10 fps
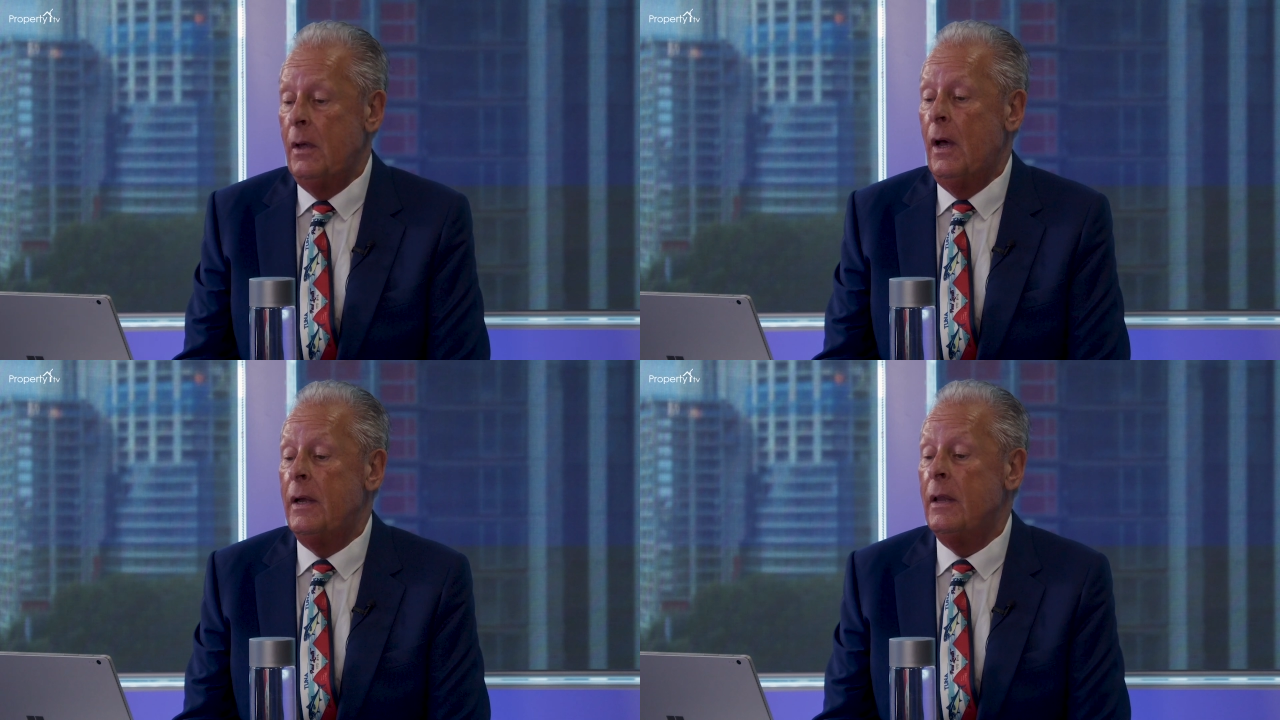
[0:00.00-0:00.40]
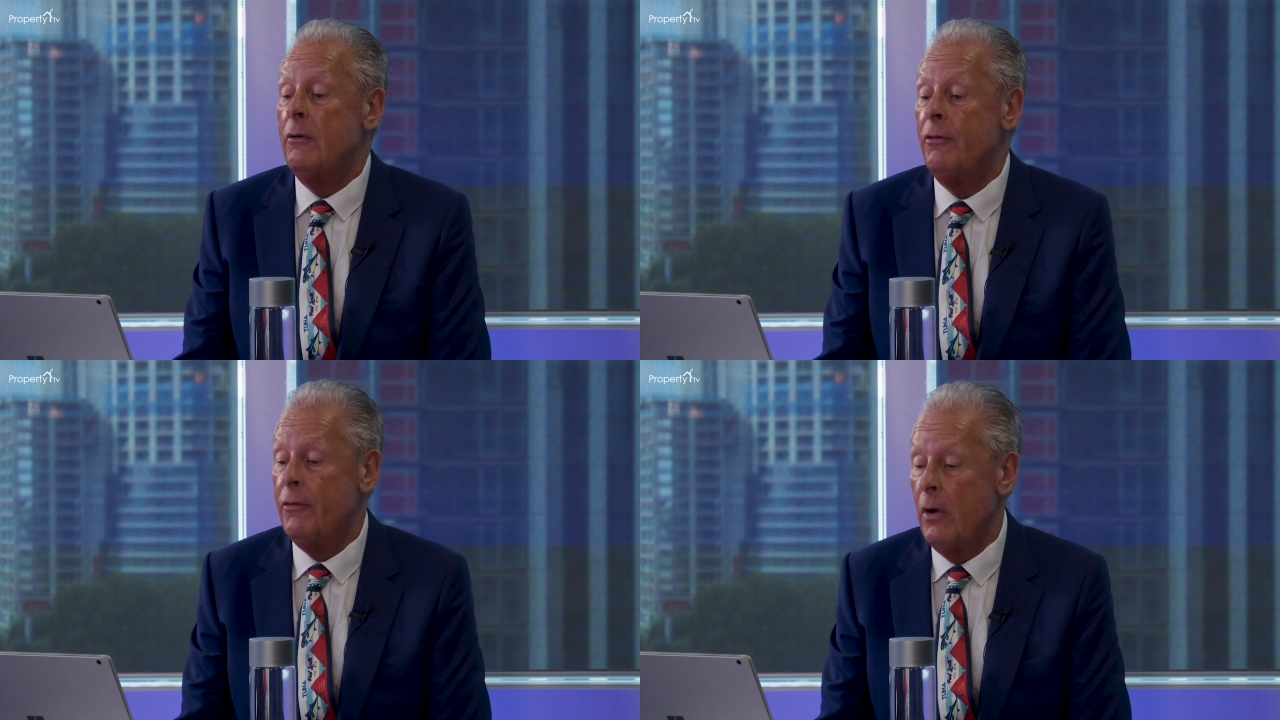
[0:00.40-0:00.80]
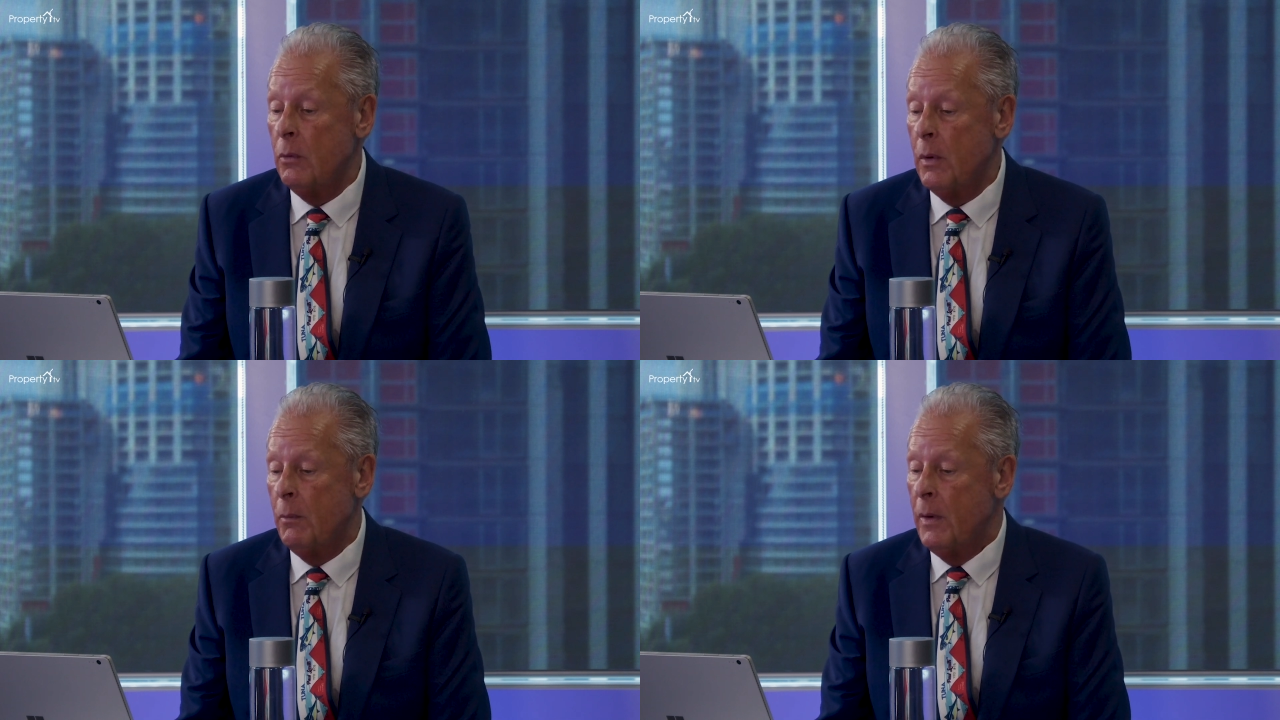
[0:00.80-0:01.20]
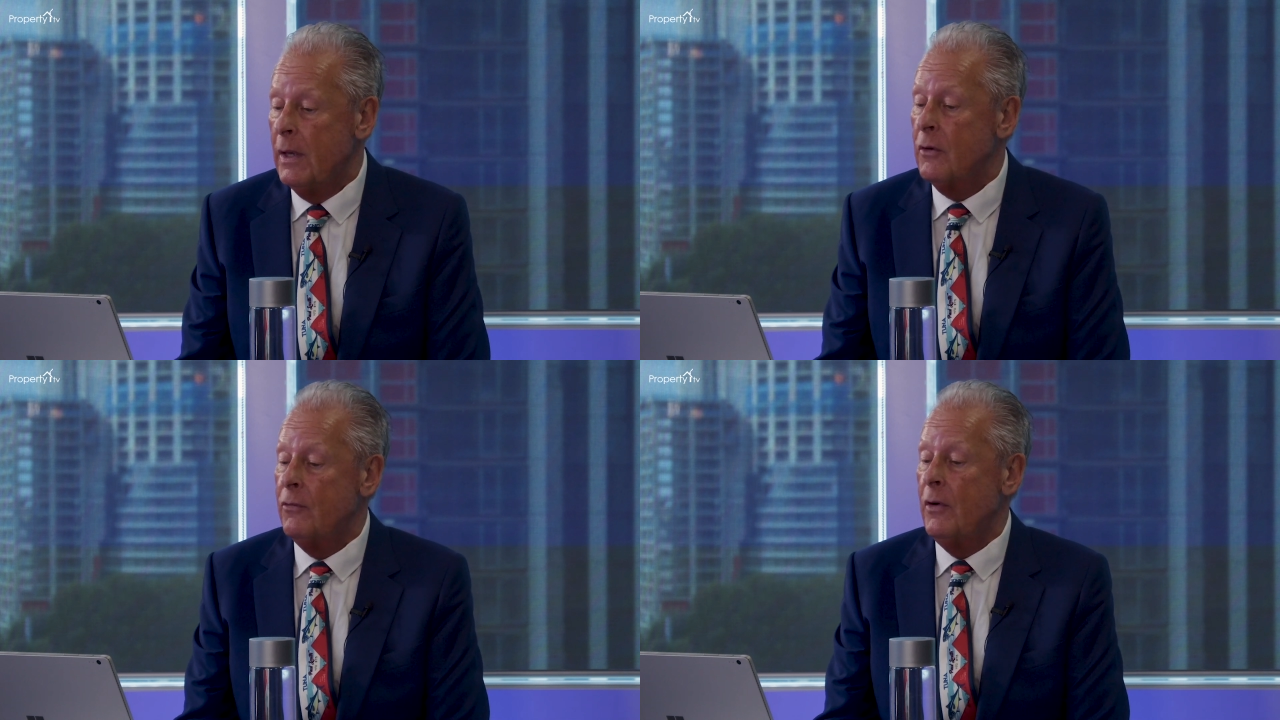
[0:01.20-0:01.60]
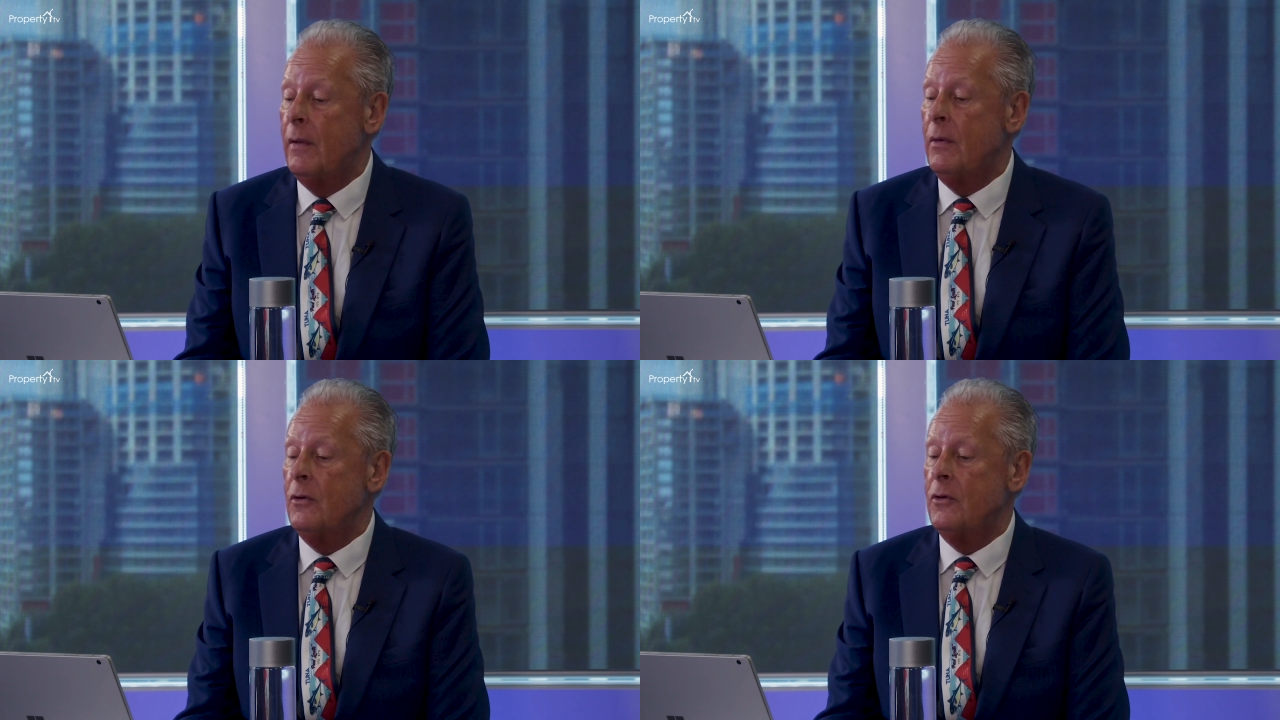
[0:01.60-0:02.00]
and in the following weeks
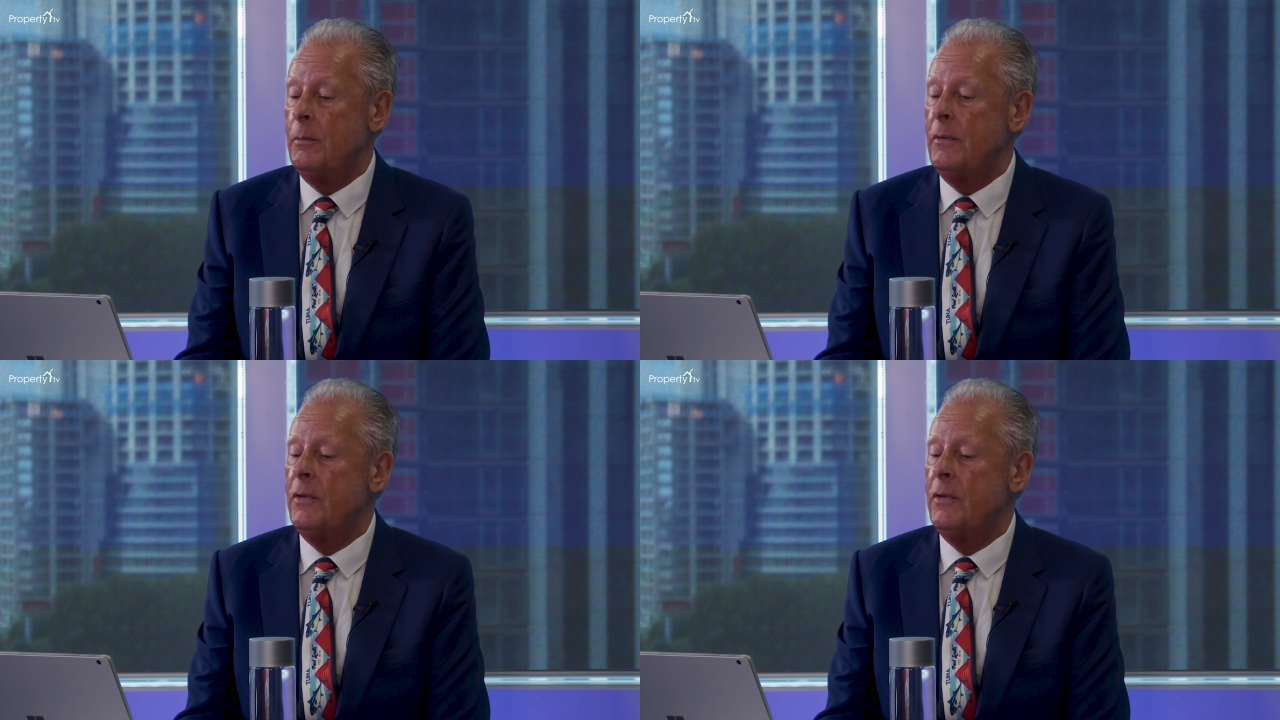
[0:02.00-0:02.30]
find that some of